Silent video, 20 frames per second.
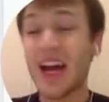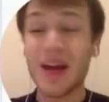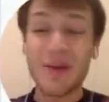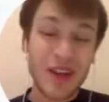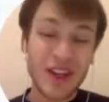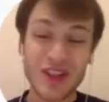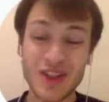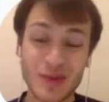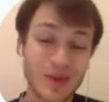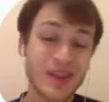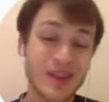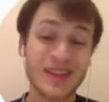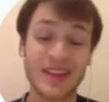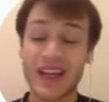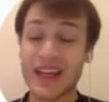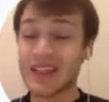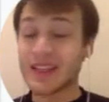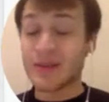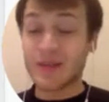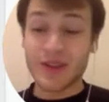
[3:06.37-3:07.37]
I might just be
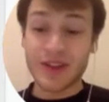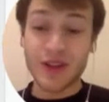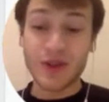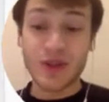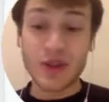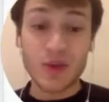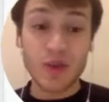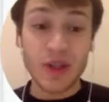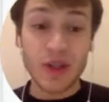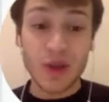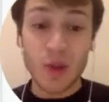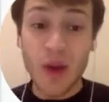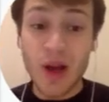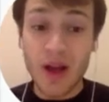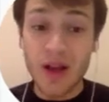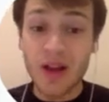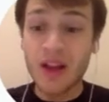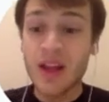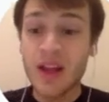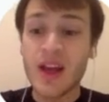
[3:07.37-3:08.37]
saying something that you did really
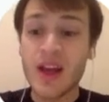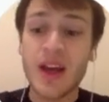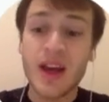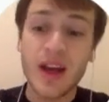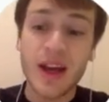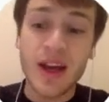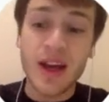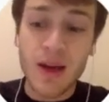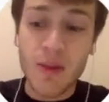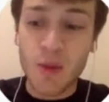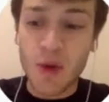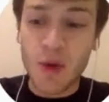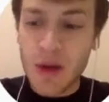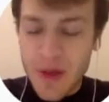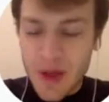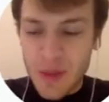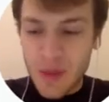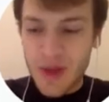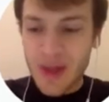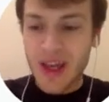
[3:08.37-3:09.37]
well, or I
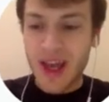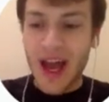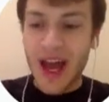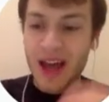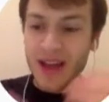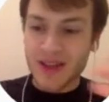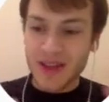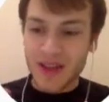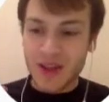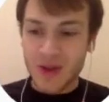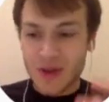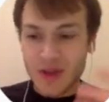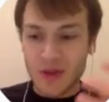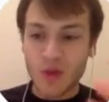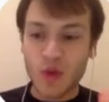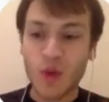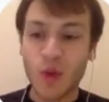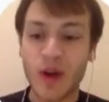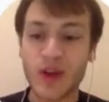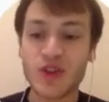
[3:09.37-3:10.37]
might be asking you
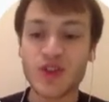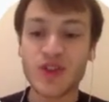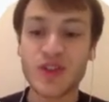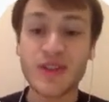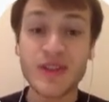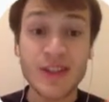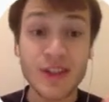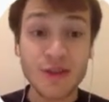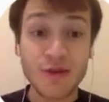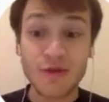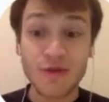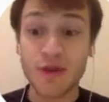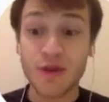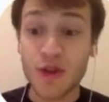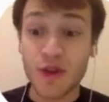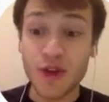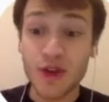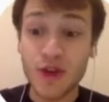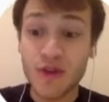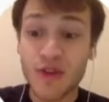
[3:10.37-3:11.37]
some questions to
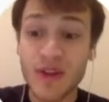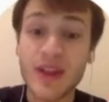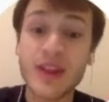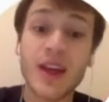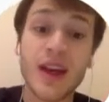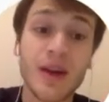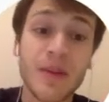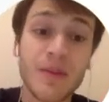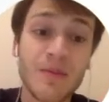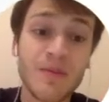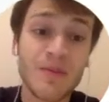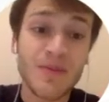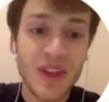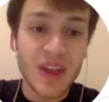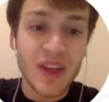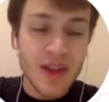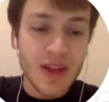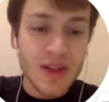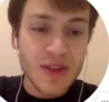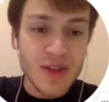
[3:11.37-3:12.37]
further your thinking.
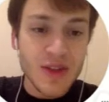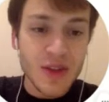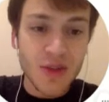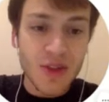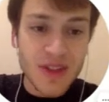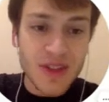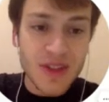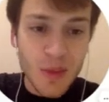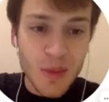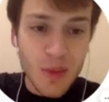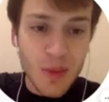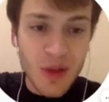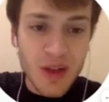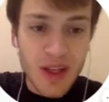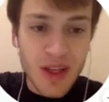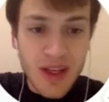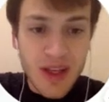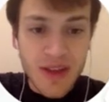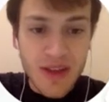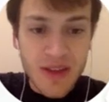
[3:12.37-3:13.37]
So for
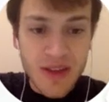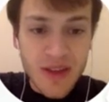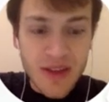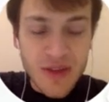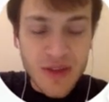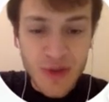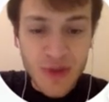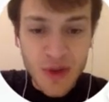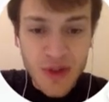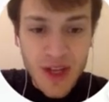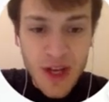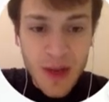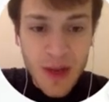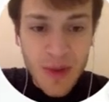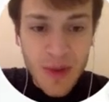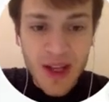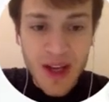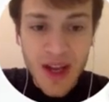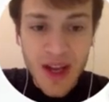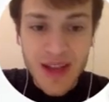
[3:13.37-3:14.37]
example, in this first
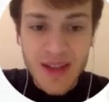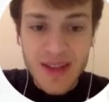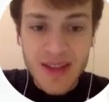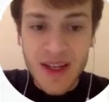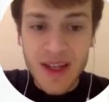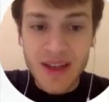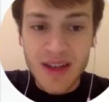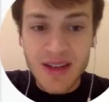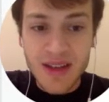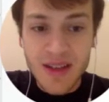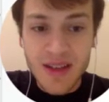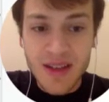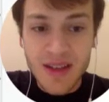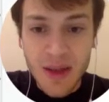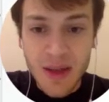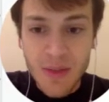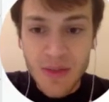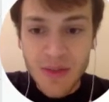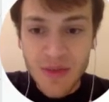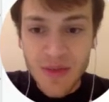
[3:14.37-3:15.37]
comment, I said,
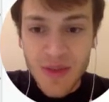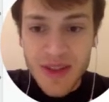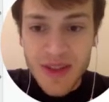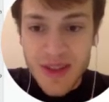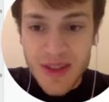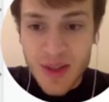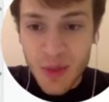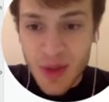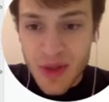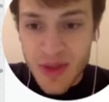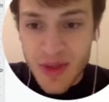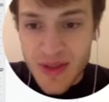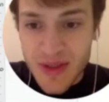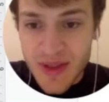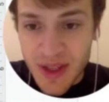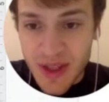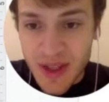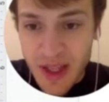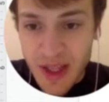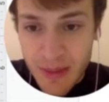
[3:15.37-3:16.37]
this is the
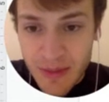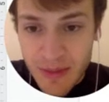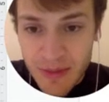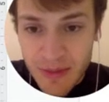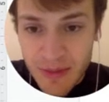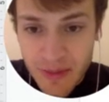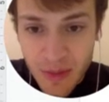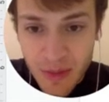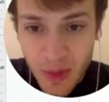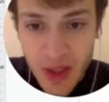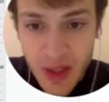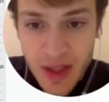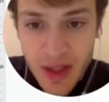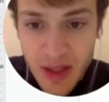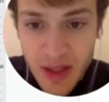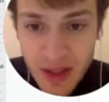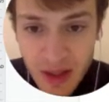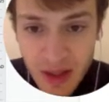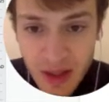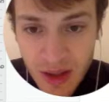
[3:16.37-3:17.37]
person's claim right
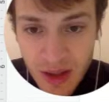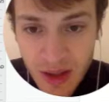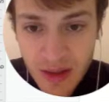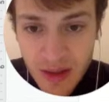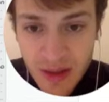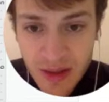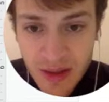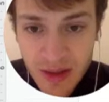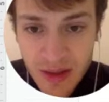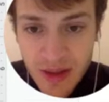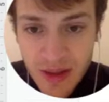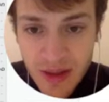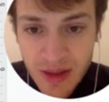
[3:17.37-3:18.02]
here,